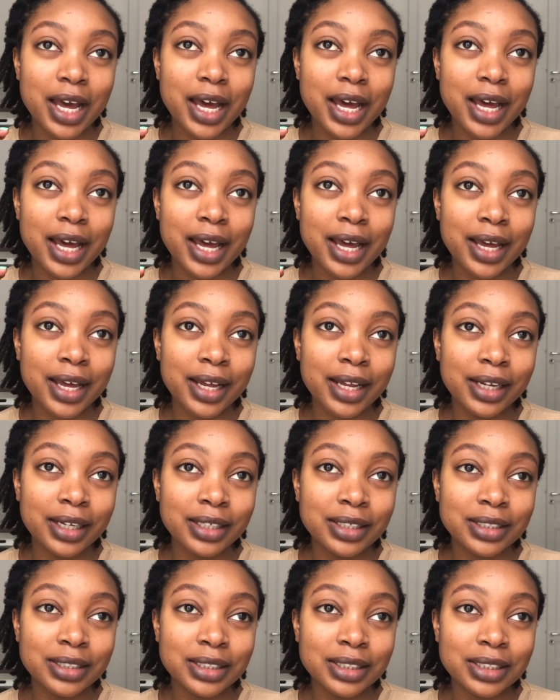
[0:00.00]

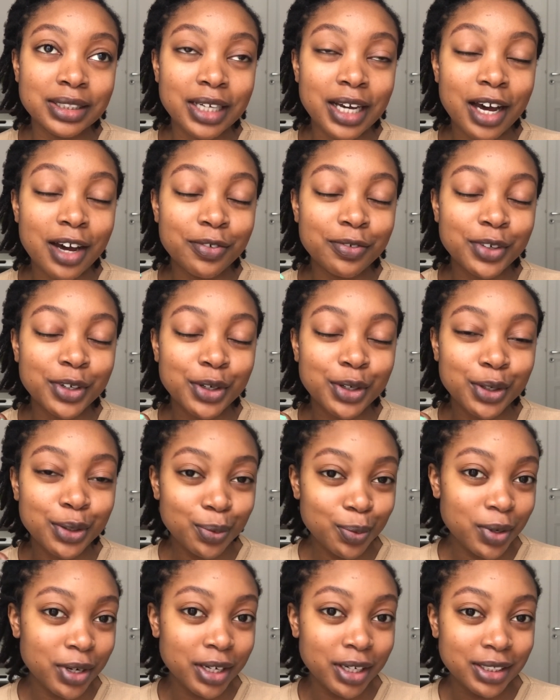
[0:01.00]
and have a good
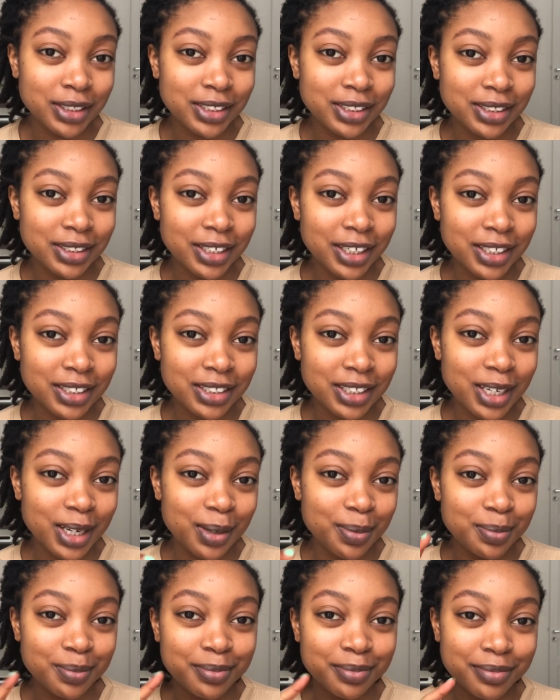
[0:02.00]
one until next
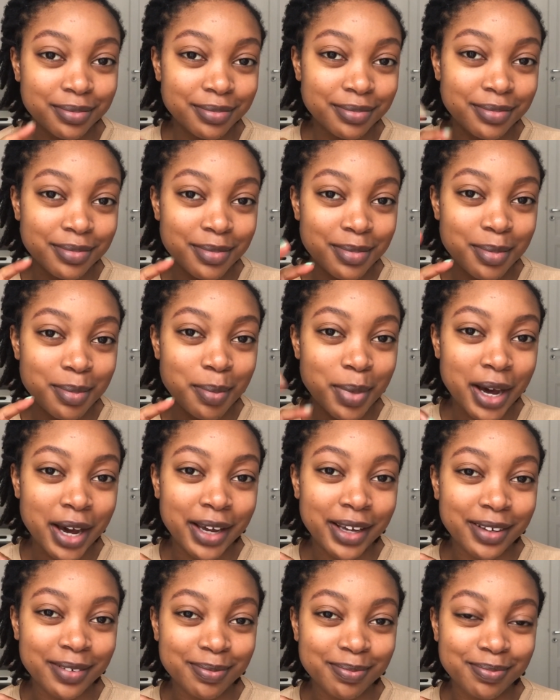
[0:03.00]
time. Bye.